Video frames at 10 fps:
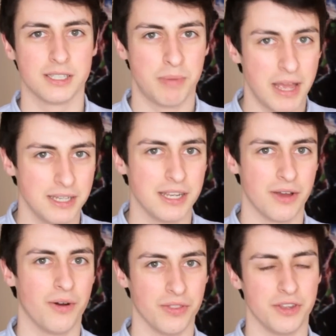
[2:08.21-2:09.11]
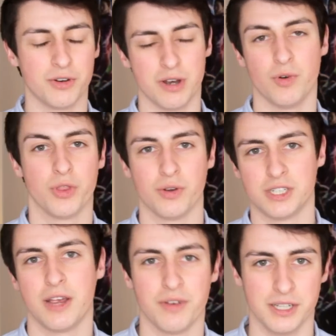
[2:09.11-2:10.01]
depending on the degree of
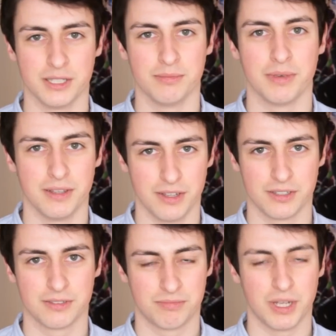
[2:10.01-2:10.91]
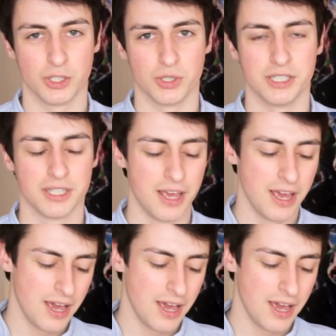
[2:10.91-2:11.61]
authoritarianism in those countries,